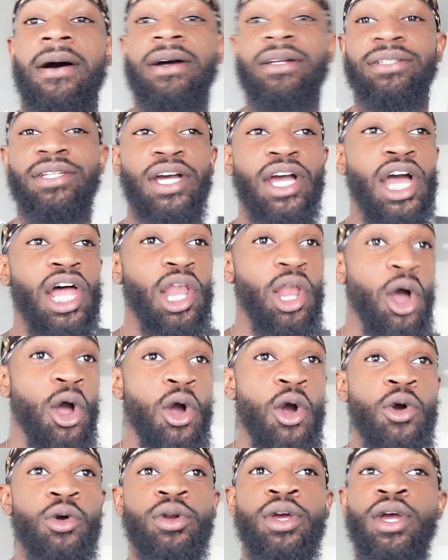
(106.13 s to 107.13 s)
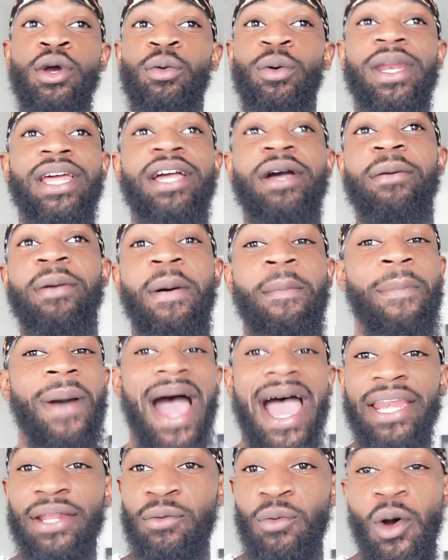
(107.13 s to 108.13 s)
the cologne, when it comes to
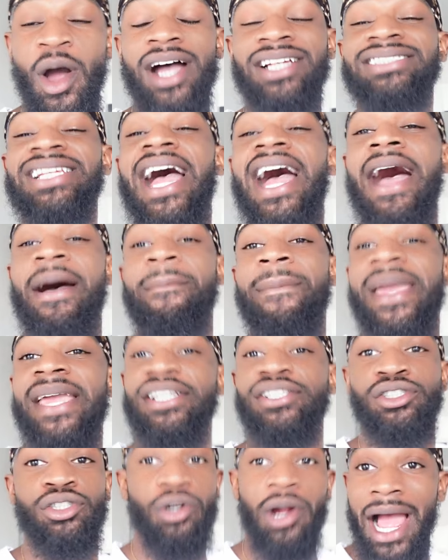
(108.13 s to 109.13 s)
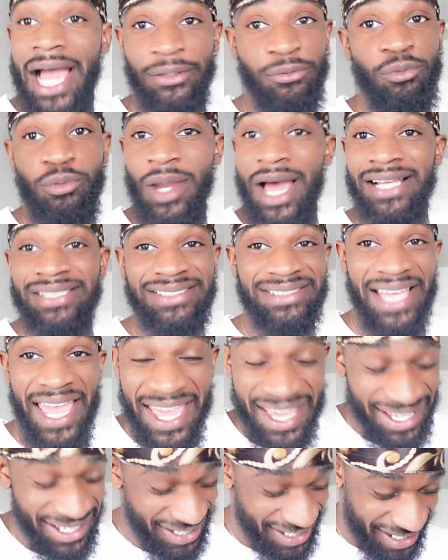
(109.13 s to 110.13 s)
body wash, I make sure I do not
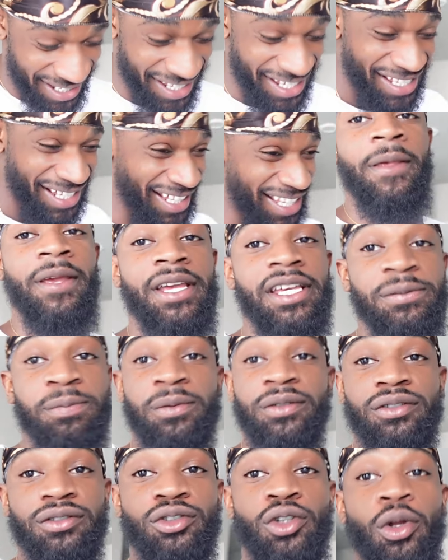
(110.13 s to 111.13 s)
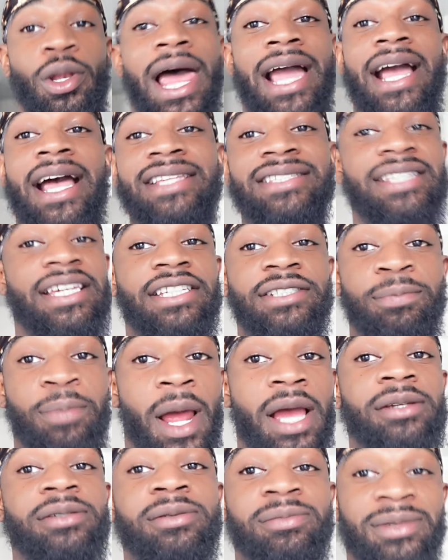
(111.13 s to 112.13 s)
stink. So like I said, it's
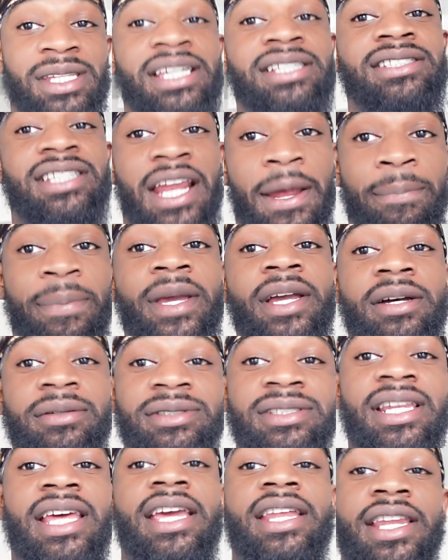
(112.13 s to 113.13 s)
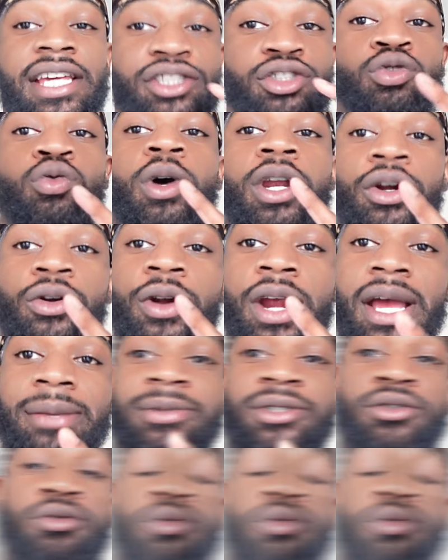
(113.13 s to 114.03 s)
probably some things that I pick up today that you wanna grab too.